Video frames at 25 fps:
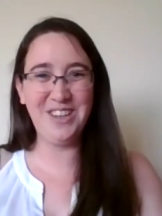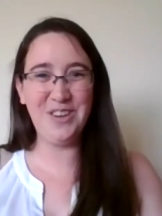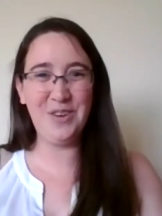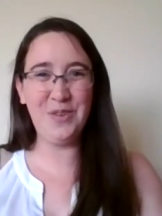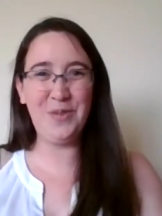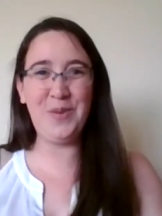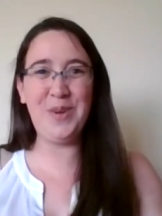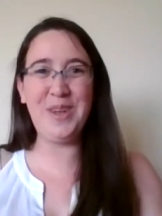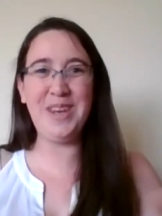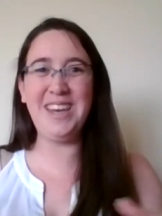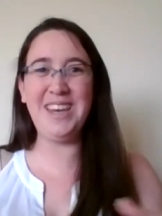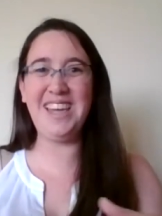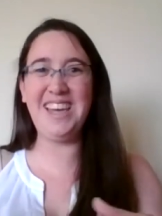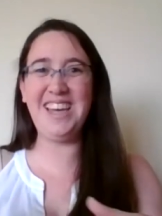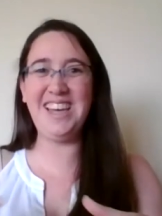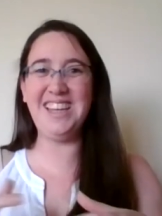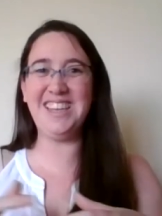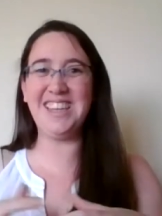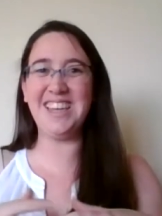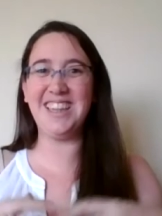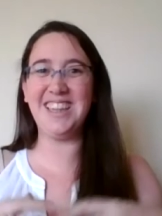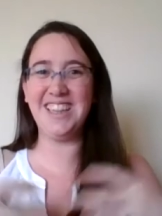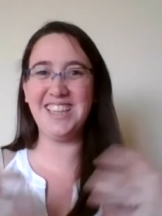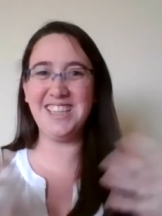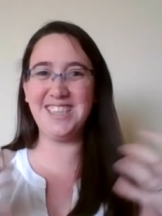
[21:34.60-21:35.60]
We
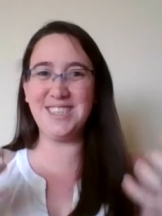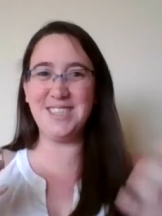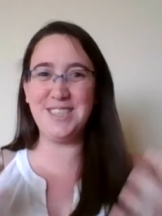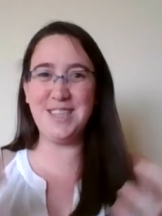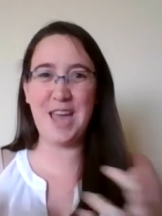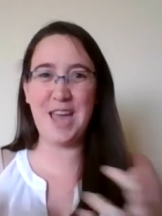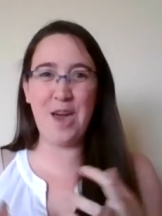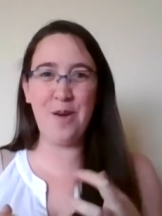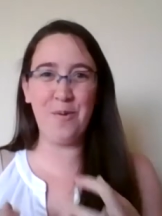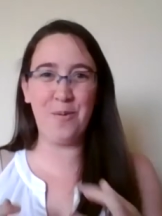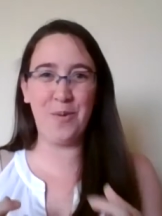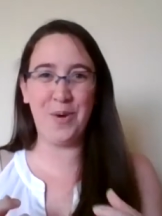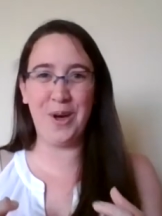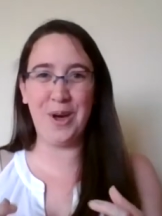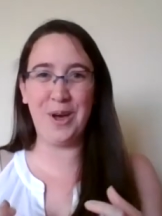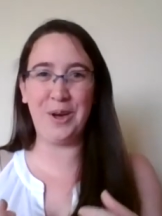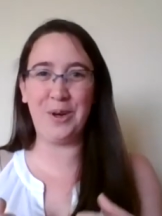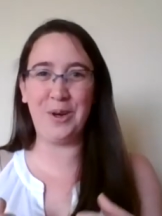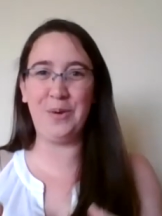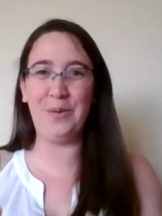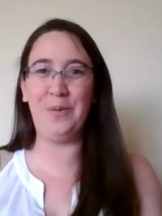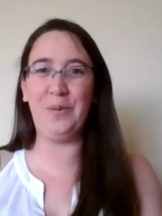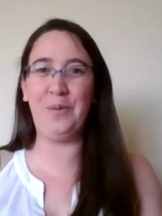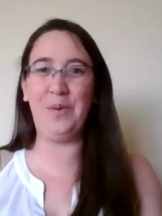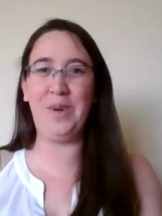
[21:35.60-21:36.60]
need this network.
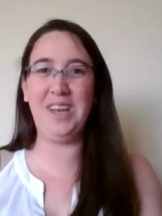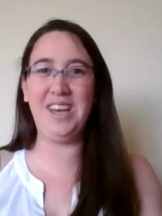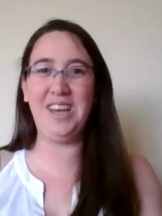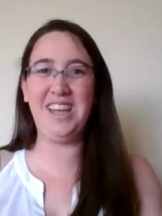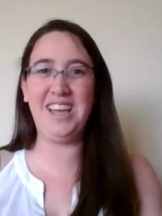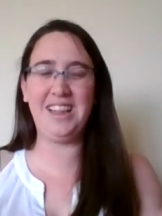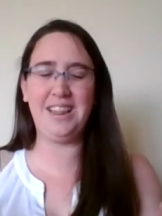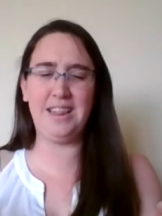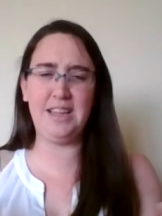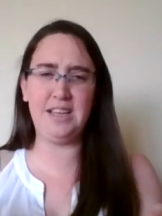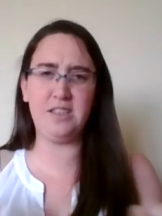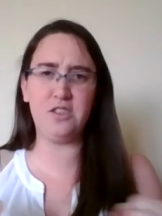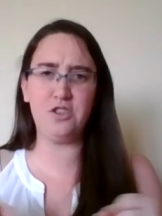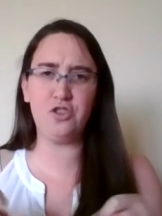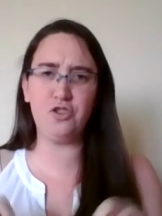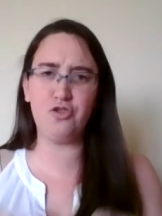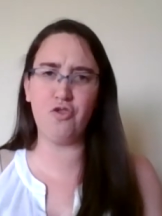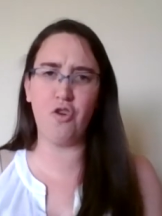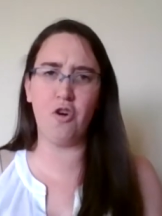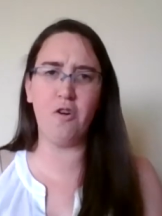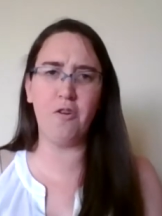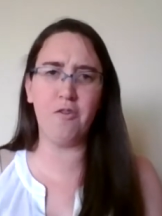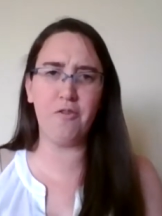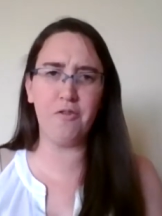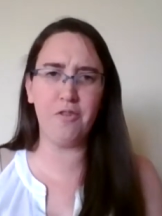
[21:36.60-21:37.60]
We need these
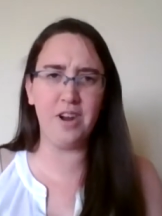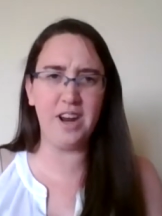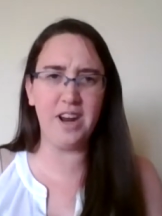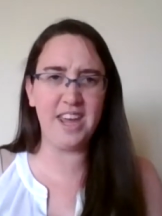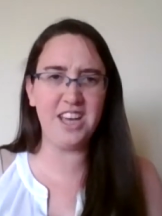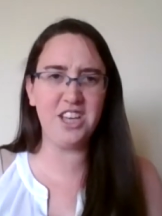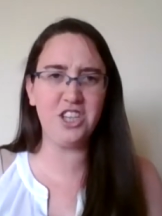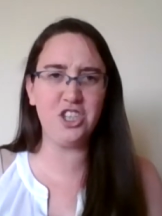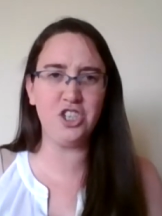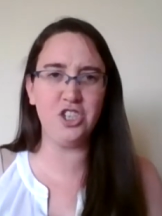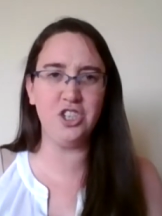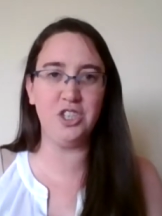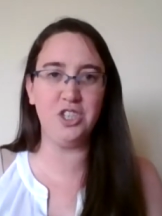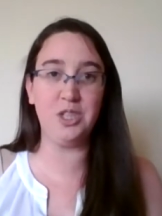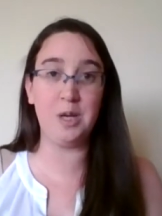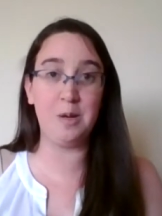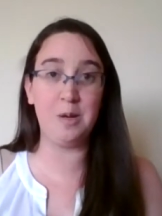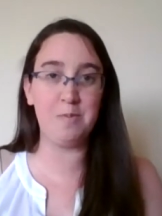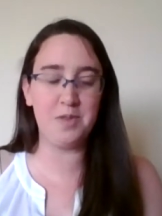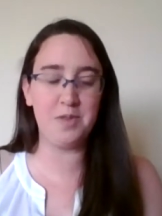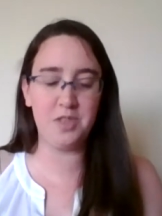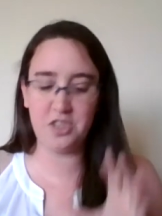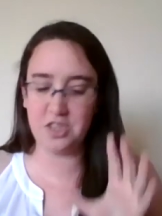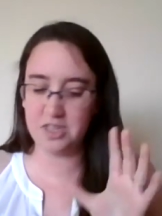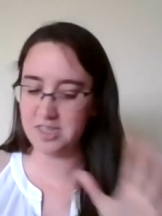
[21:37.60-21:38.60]
strong
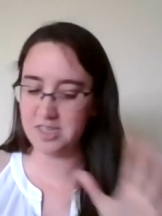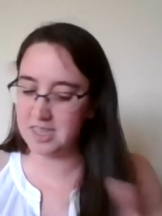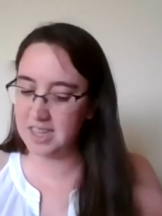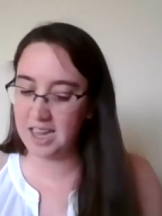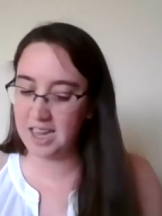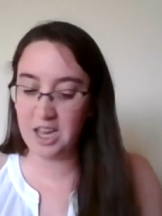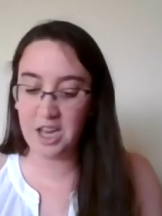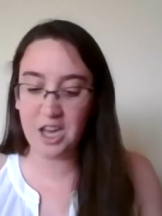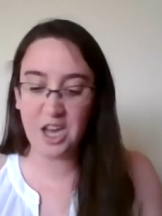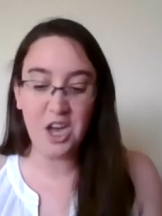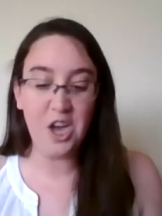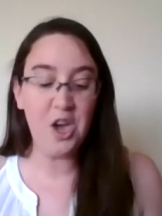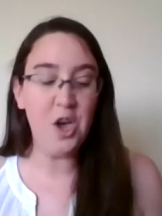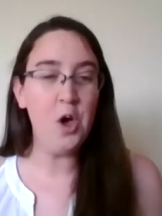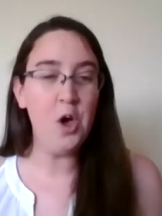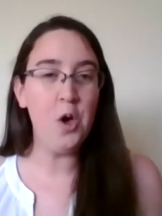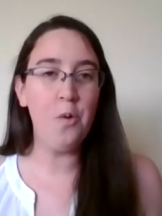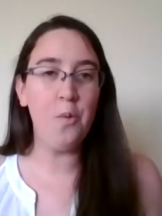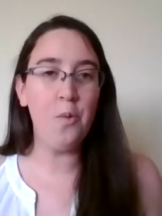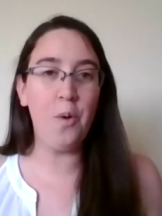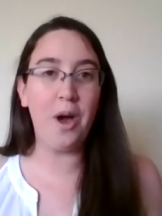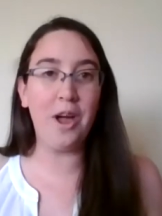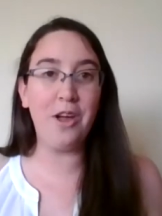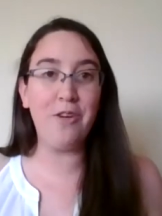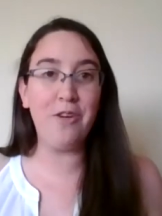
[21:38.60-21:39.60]
relationships, just like
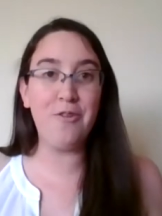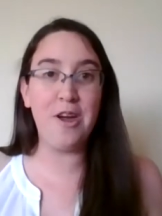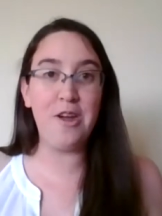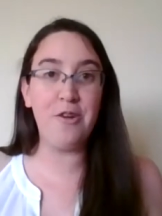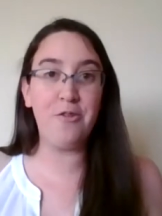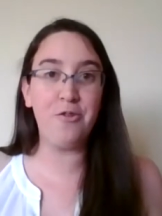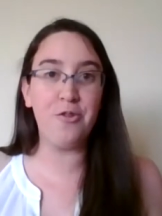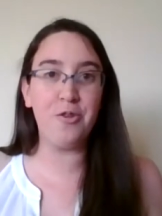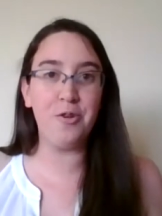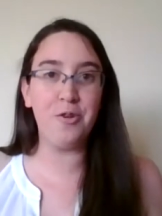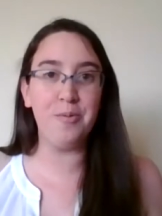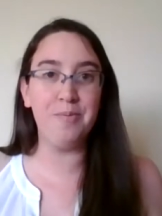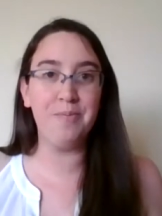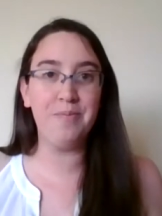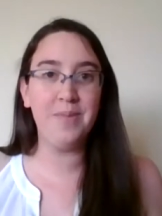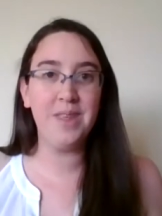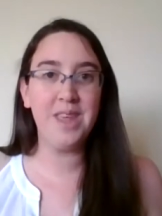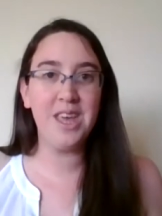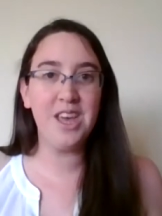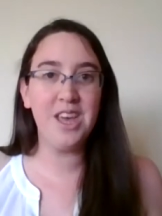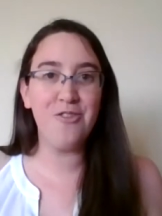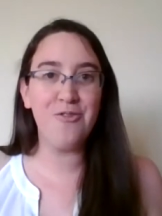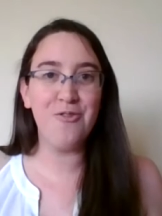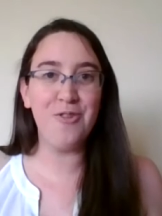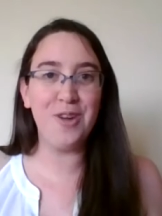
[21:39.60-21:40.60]
what I read from
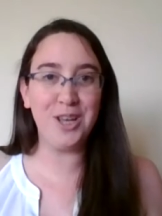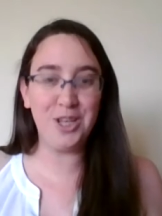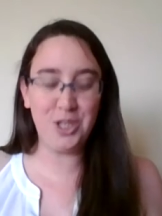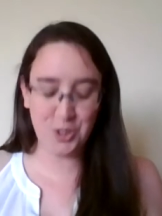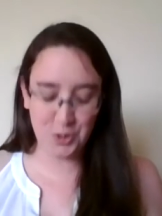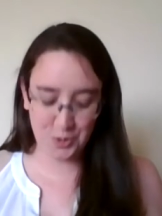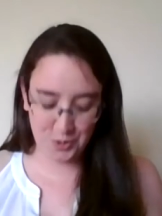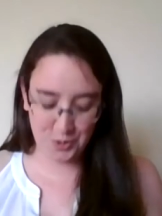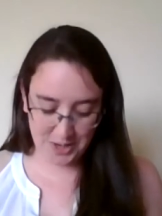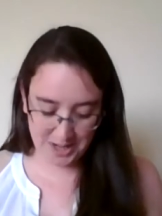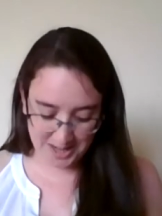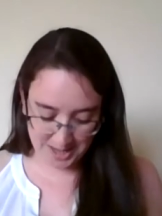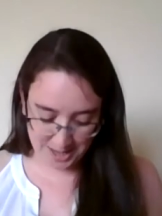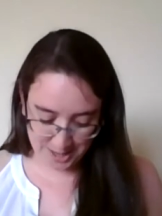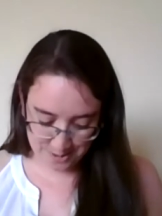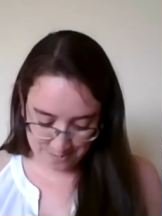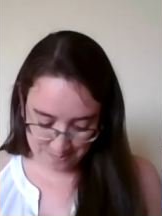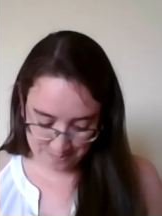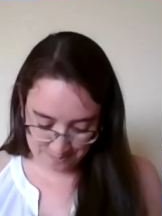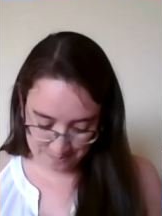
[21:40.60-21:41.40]
Rick Joyner.